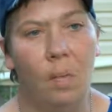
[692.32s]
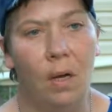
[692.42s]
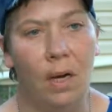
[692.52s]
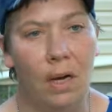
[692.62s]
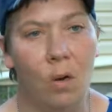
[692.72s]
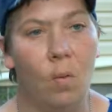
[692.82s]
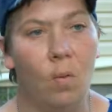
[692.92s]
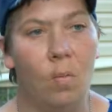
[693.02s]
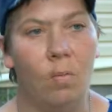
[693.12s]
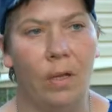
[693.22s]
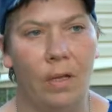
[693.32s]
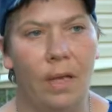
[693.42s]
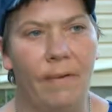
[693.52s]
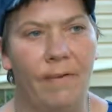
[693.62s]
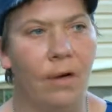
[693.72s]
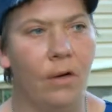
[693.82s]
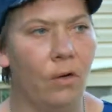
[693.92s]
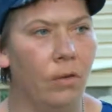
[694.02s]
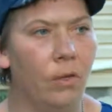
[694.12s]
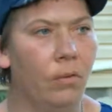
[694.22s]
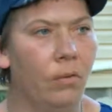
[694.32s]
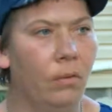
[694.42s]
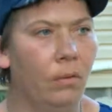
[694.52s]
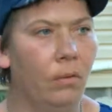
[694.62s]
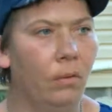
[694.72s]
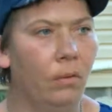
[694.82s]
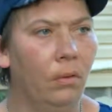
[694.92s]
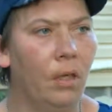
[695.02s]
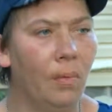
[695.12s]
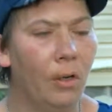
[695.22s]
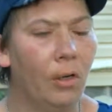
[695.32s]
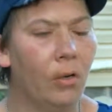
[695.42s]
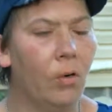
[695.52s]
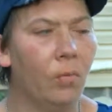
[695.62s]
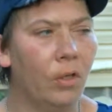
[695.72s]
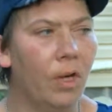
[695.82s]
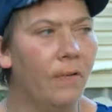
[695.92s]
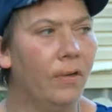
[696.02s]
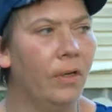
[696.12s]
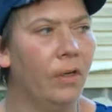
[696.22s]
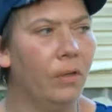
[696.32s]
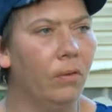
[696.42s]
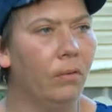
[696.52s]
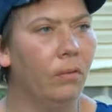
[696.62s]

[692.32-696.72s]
but I hope that they find her too and bring her home safely too.